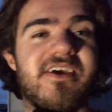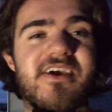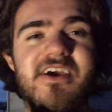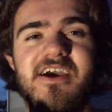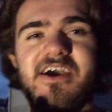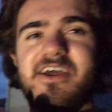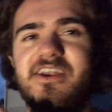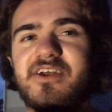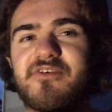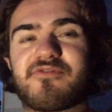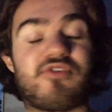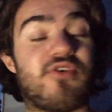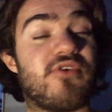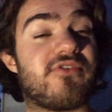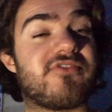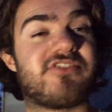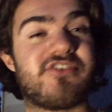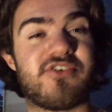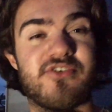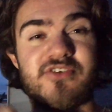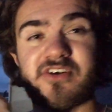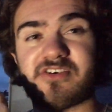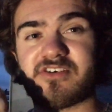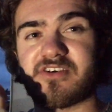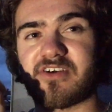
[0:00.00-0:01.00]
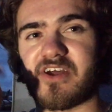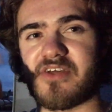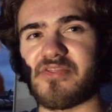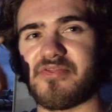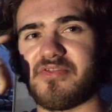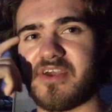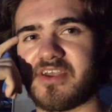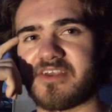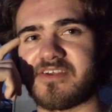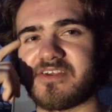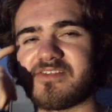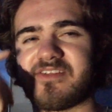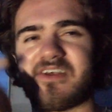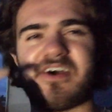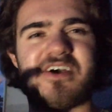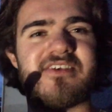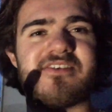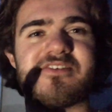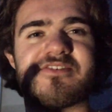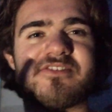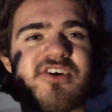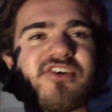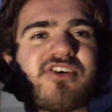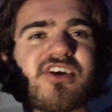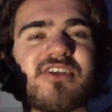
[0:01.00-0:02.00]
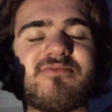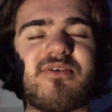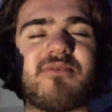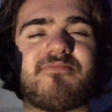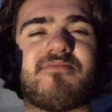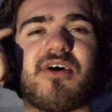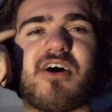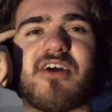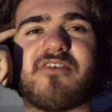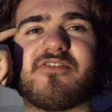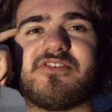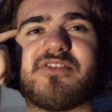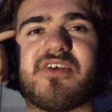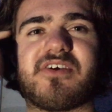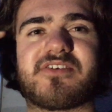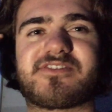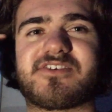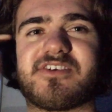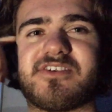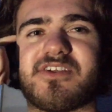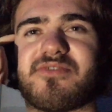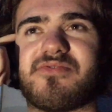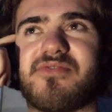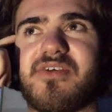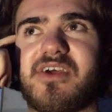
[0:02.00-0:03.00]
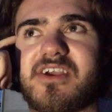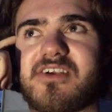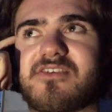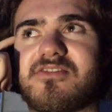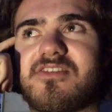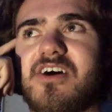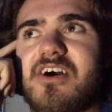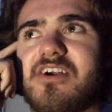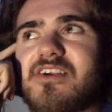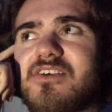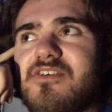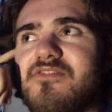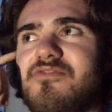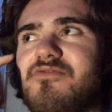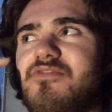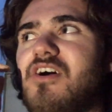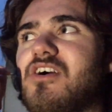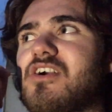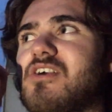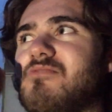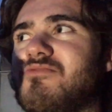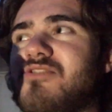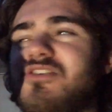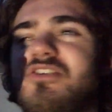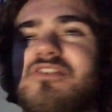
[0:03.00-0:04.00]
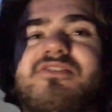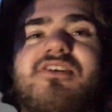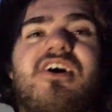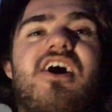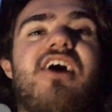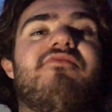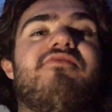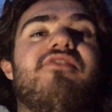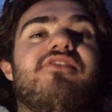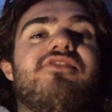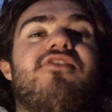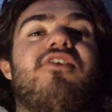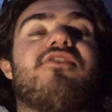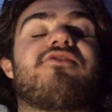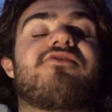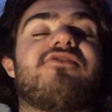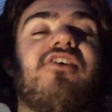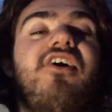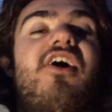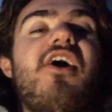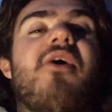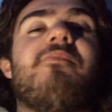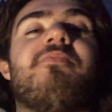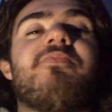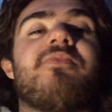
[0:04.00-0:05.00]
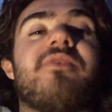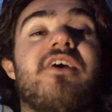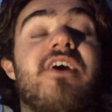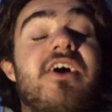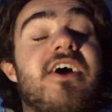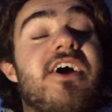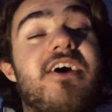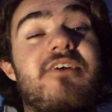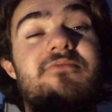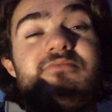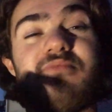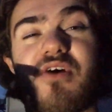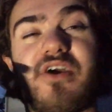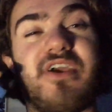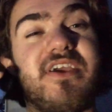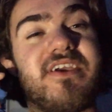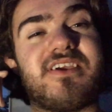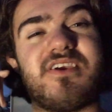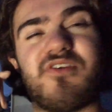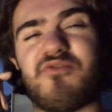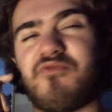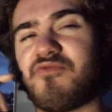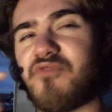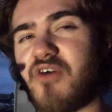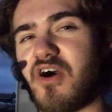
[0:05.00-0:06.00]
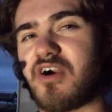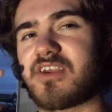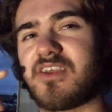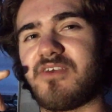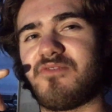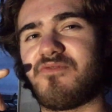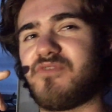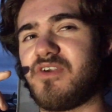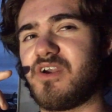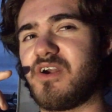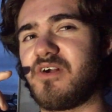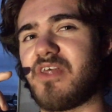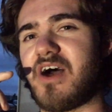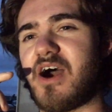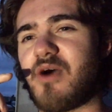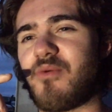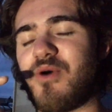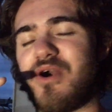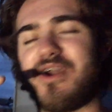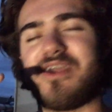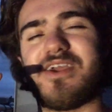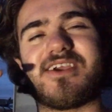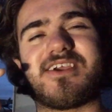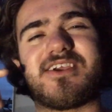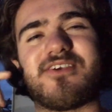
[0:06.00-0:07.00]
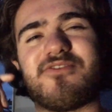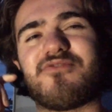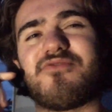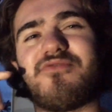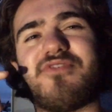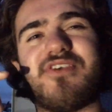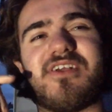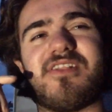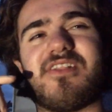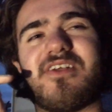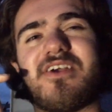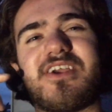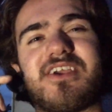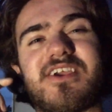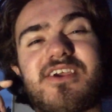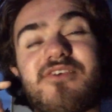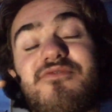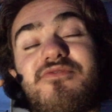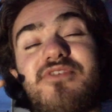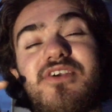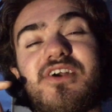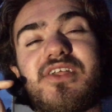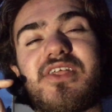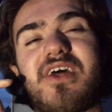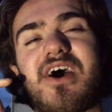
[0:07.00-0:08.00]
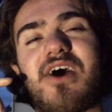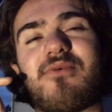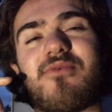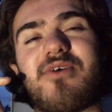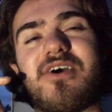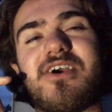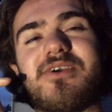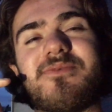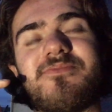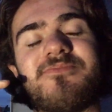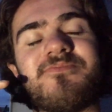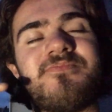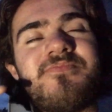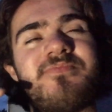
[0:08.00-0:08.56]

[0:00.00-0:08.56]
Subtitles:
And of course, you're not gonna think that. There's not gonna be part of you that's gonna think like, fuck, I'm gonna die if I talk to her. But it can fucking feel that way. It can feel that way.